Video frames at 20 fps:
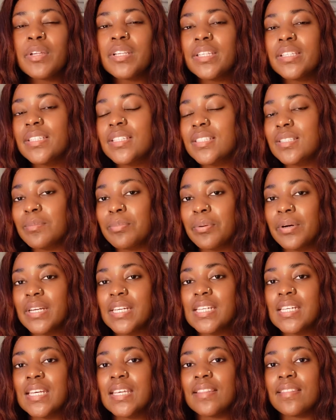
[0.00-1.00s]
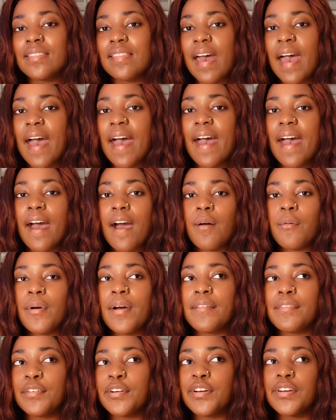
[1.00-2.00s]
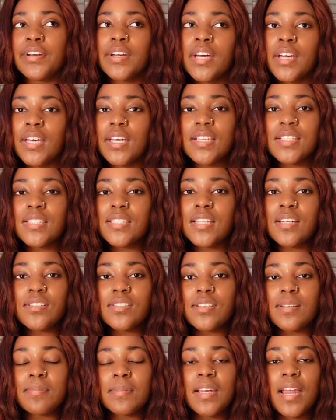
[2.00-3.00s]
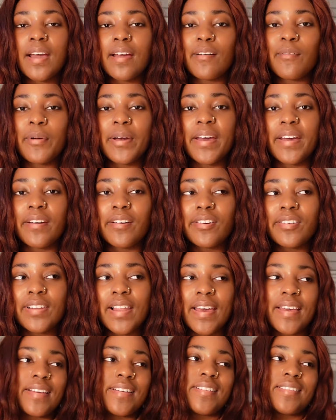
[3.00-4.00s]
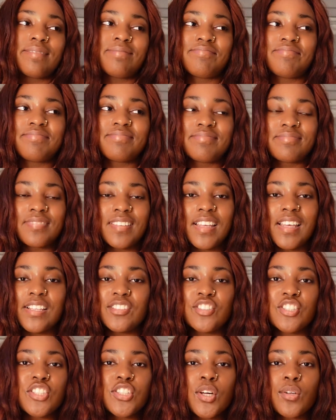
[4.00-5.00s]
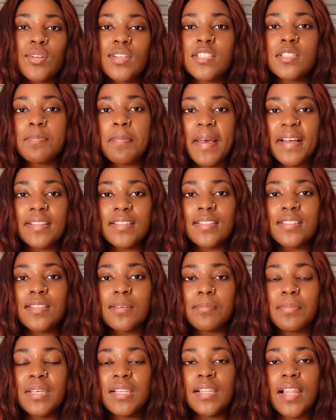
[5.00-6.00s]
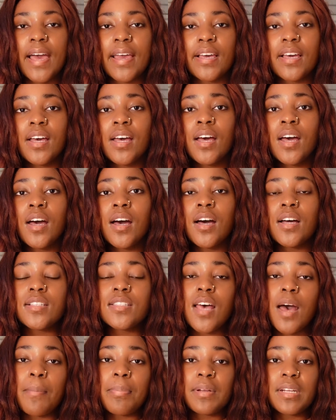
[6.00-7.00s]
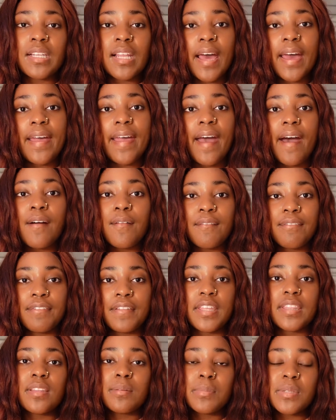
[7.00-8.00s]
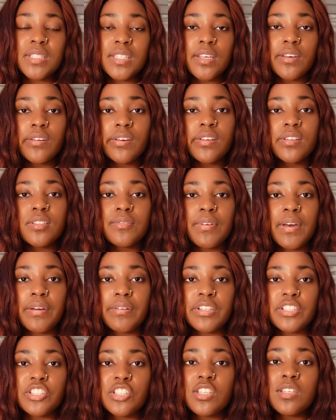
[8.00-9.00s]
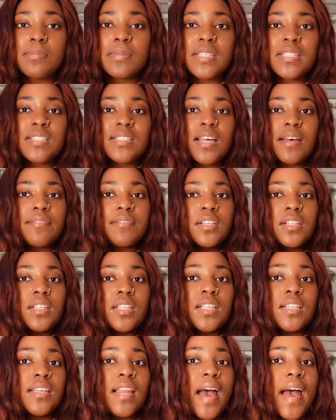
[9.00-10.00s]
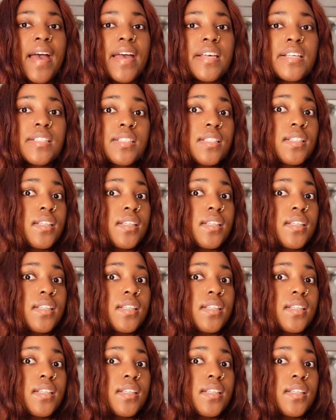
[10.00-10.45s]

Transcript: really disappointed in that however it's still something i could wear like just don't expect it to be like a top of the line outfit the material is very cheap it's definitely not as